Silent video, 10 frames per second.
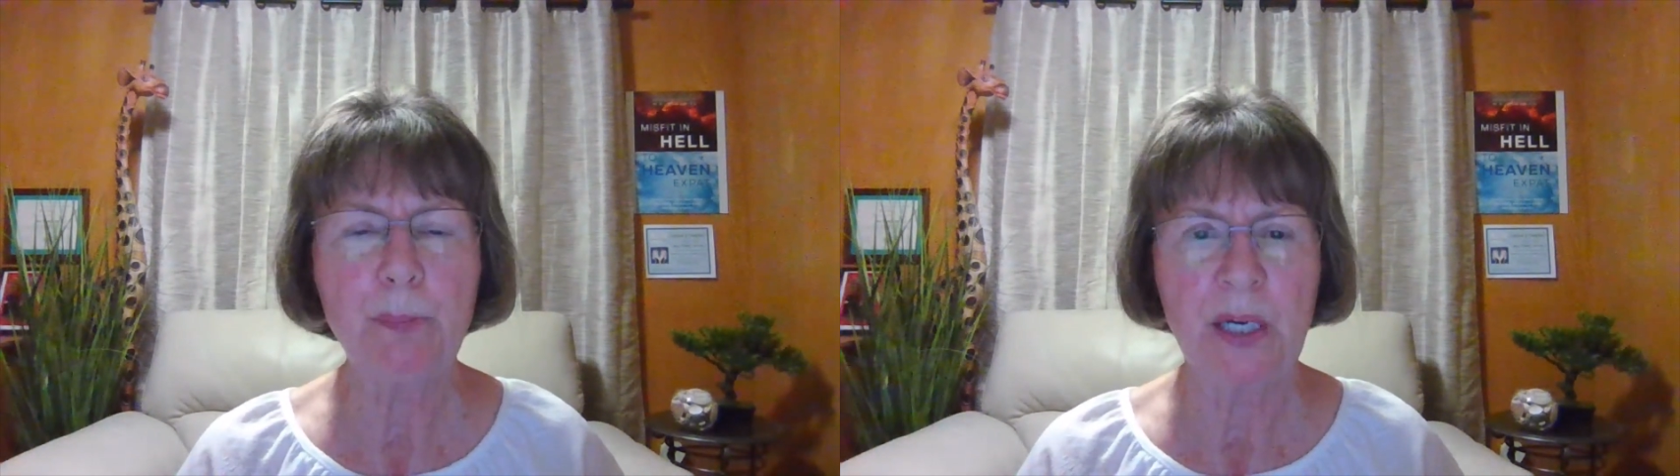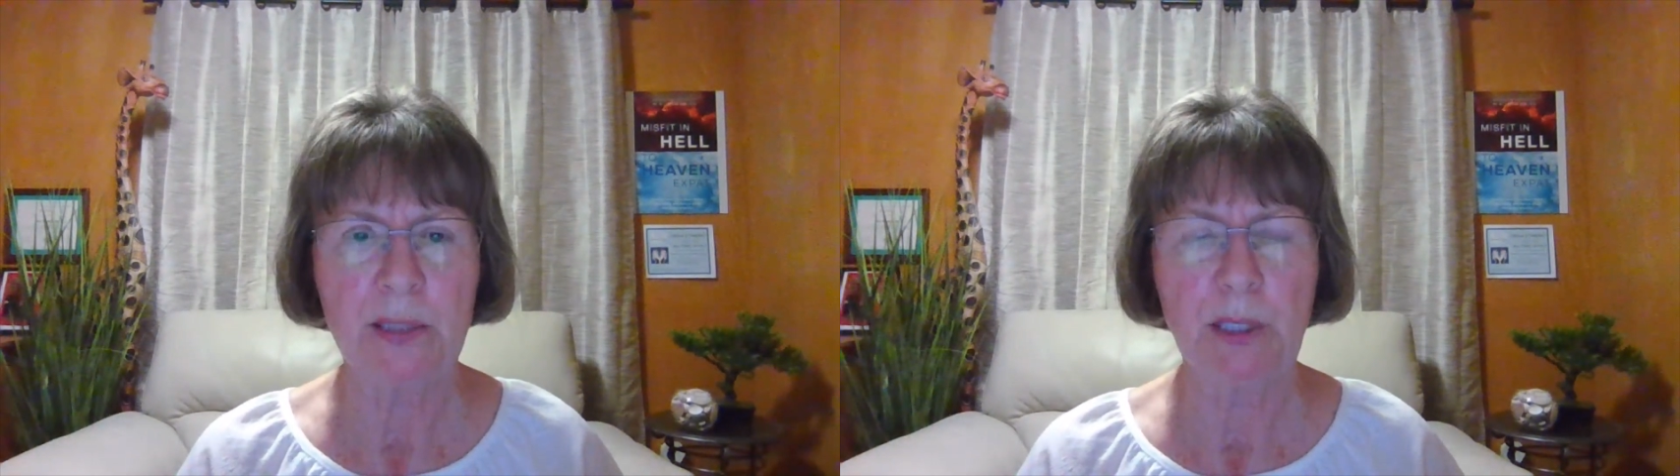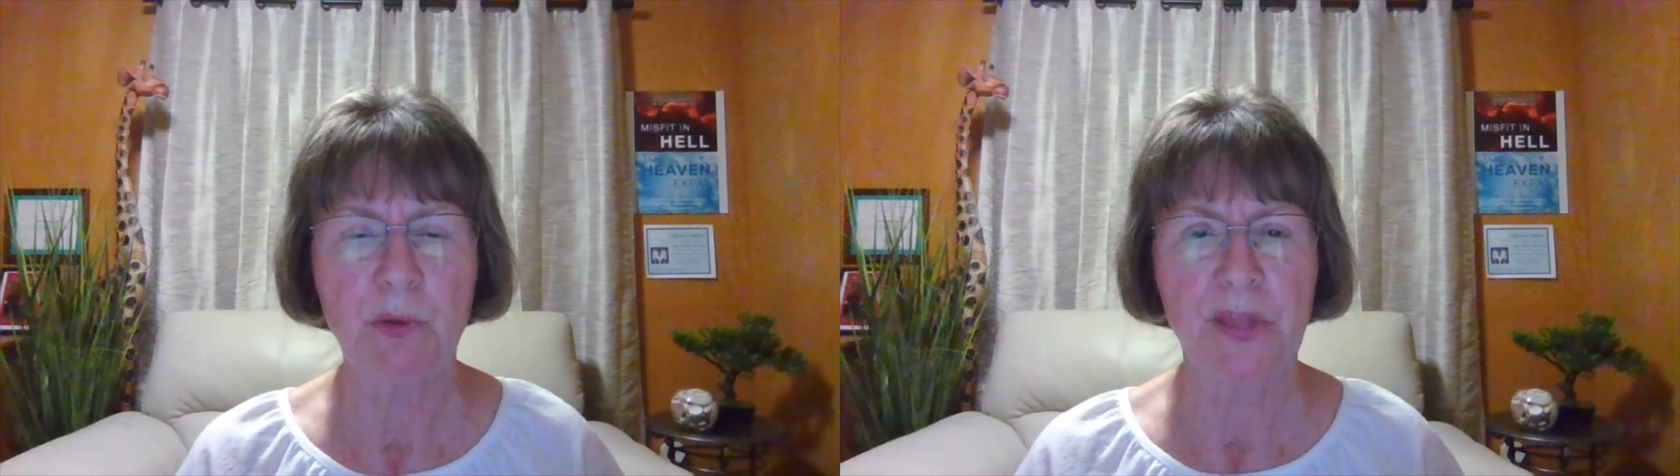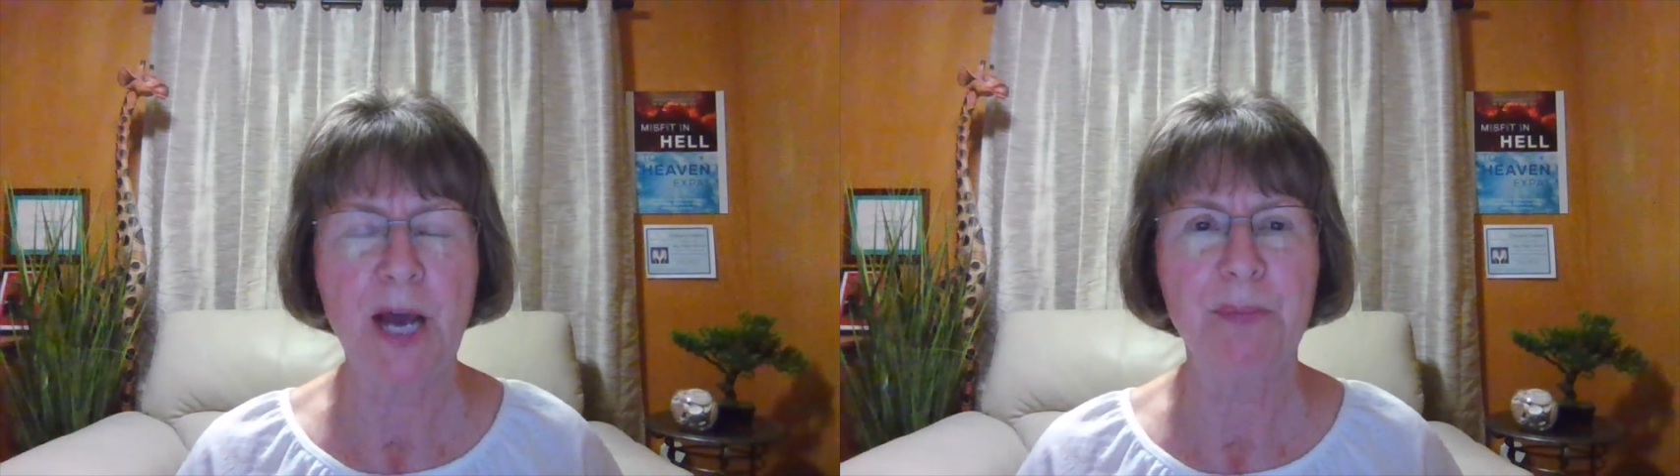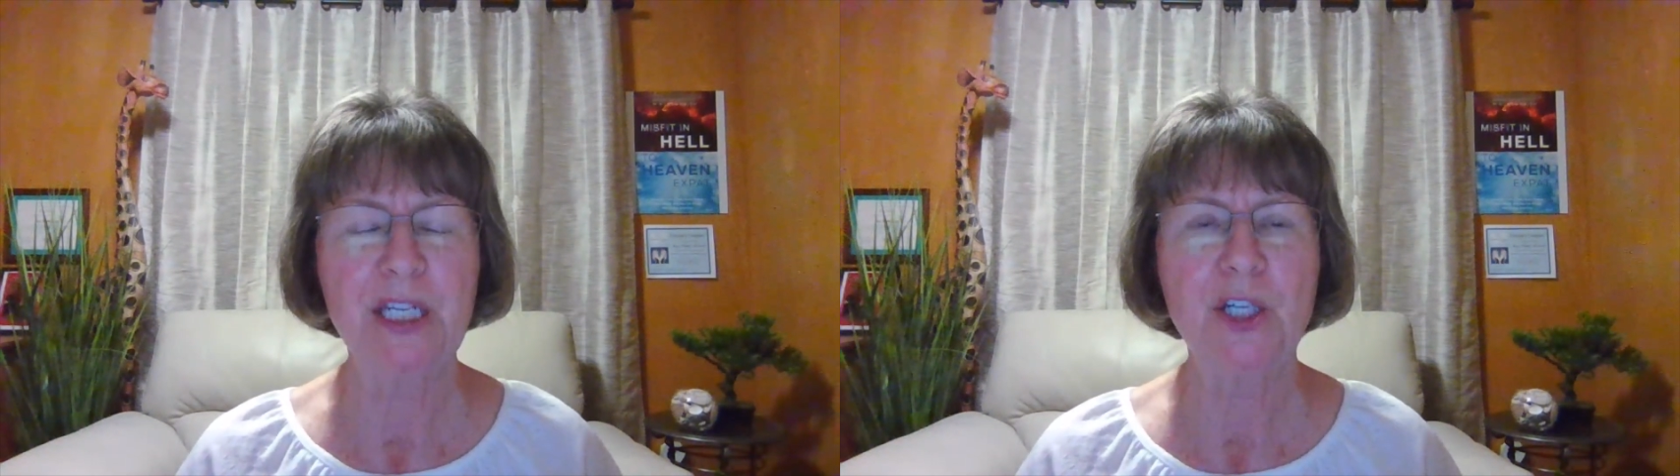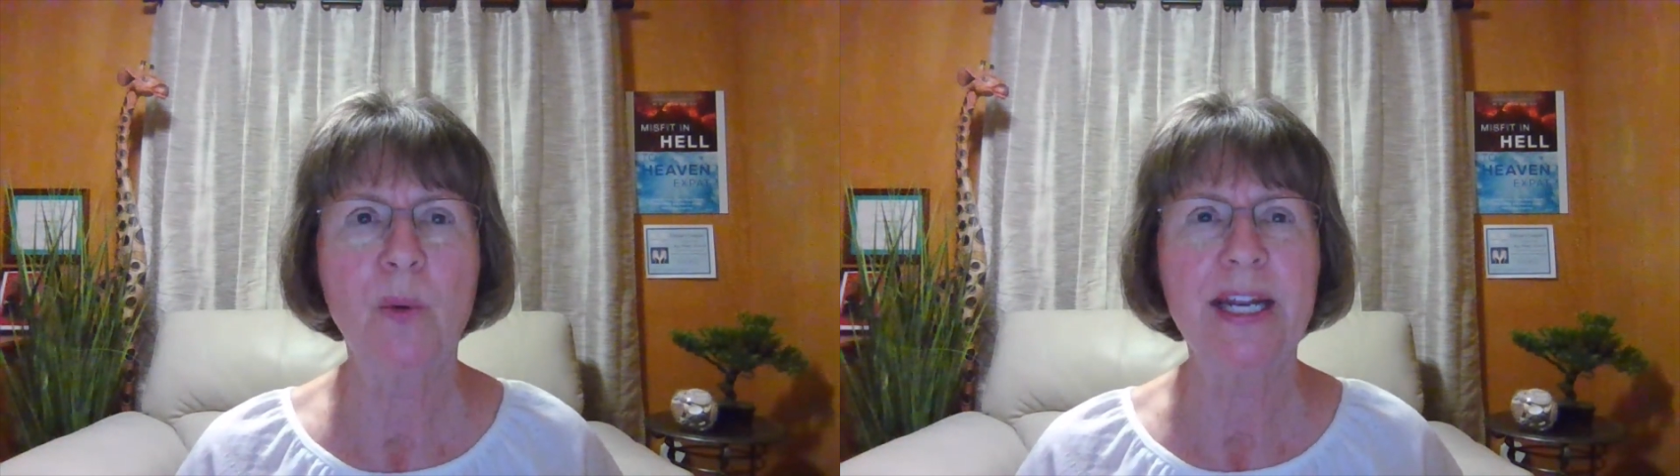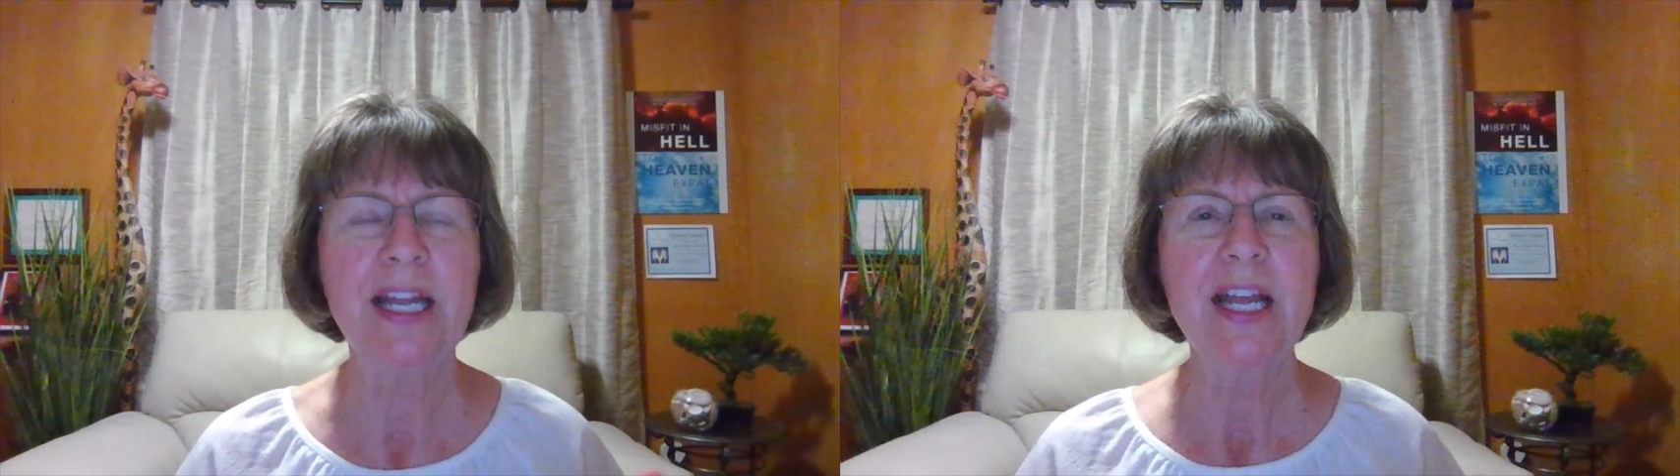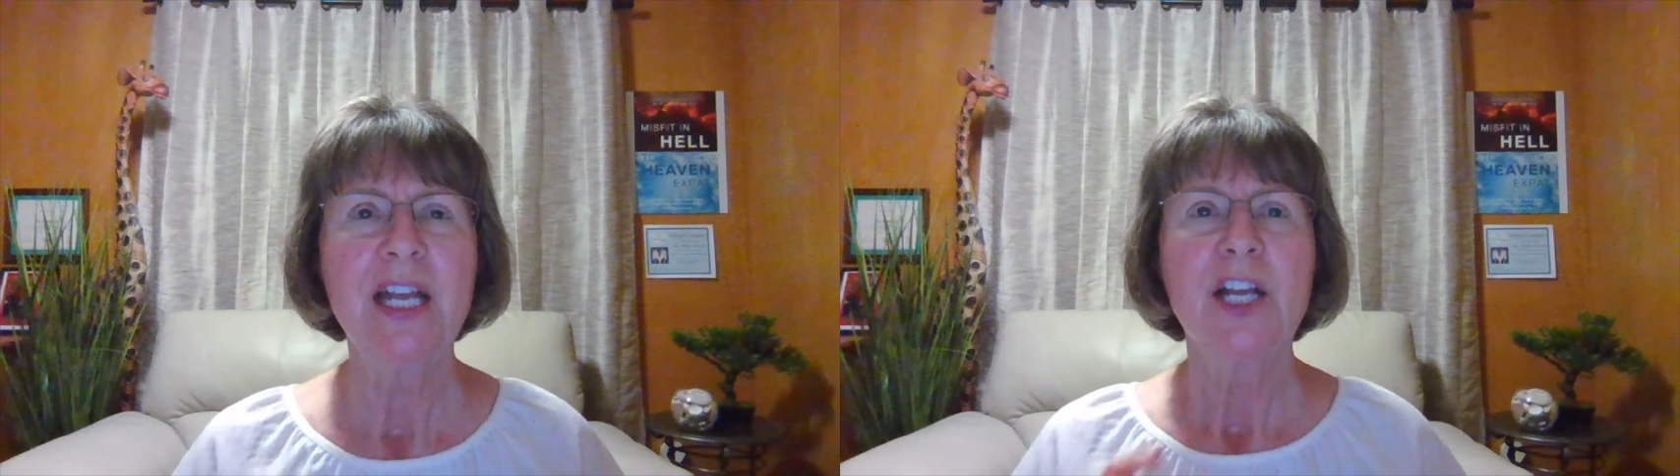up on me without me knowing.